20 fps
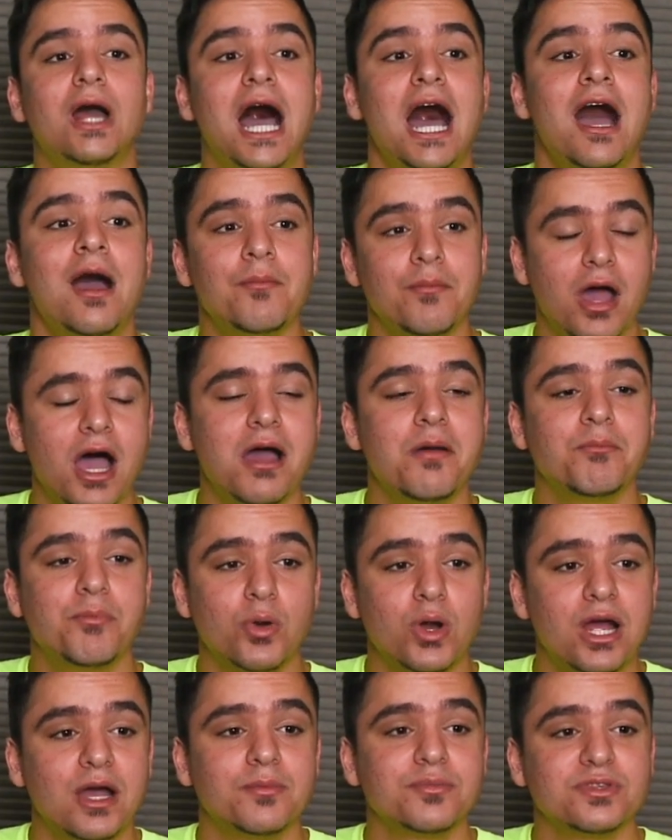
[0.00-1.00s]
I'm
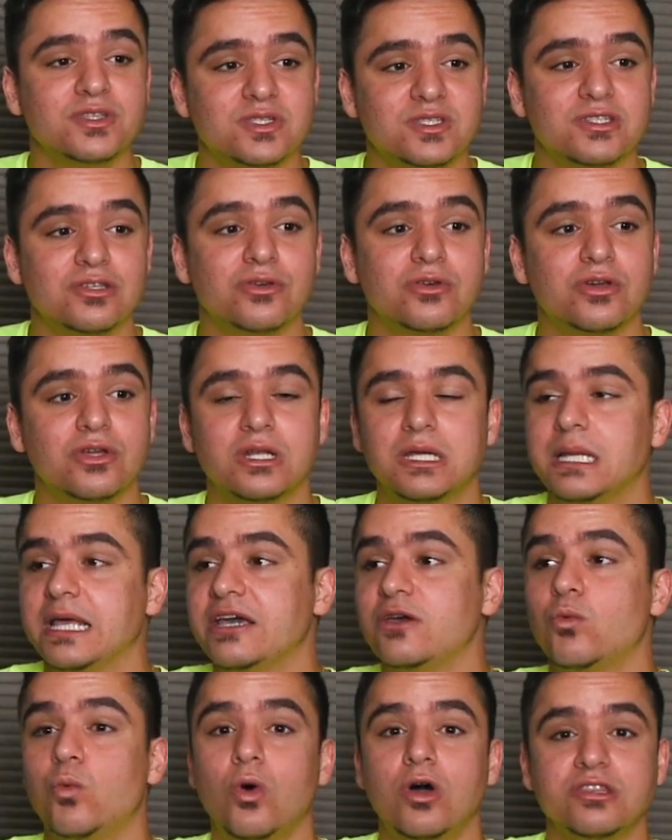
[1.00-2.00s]
probably still going
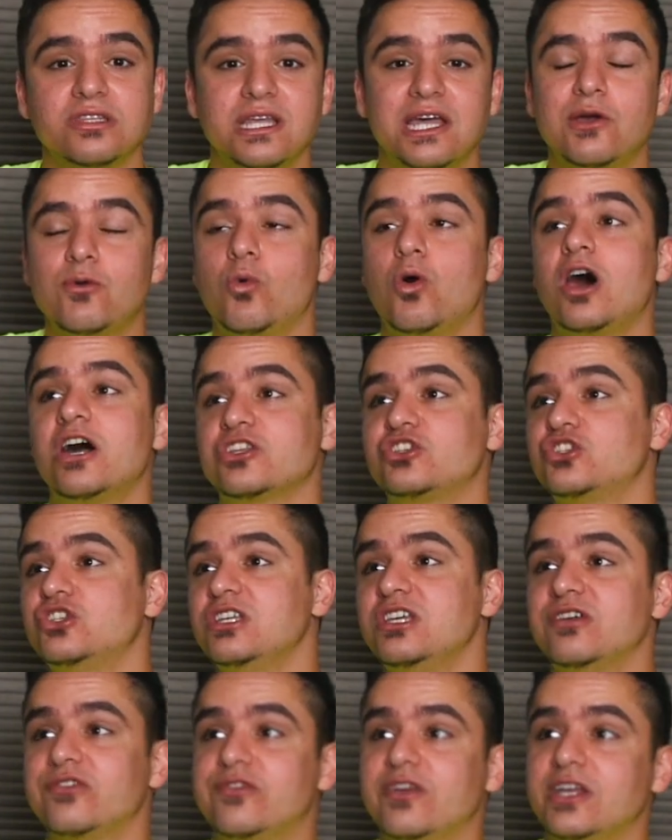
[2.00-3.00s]
to one day watch
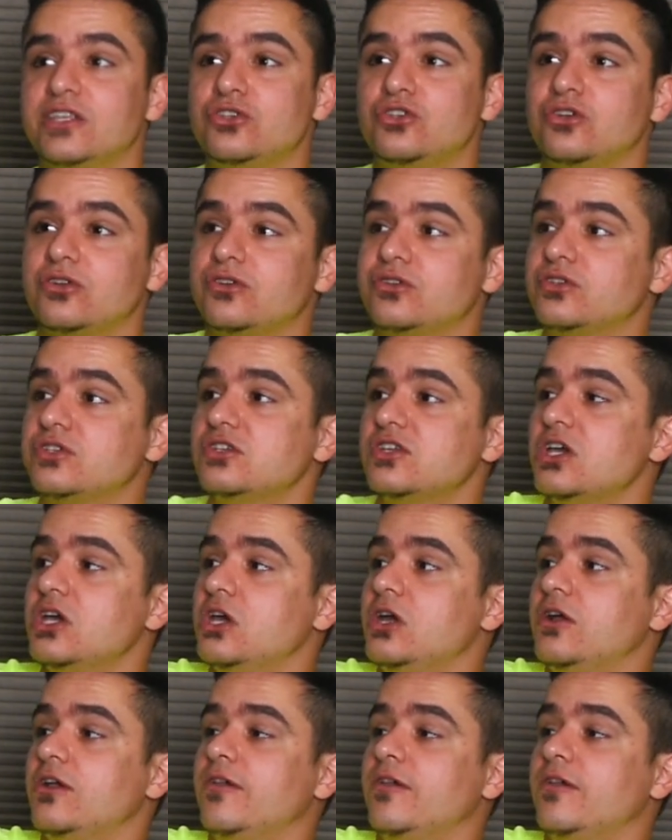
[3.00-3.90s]
the Avengers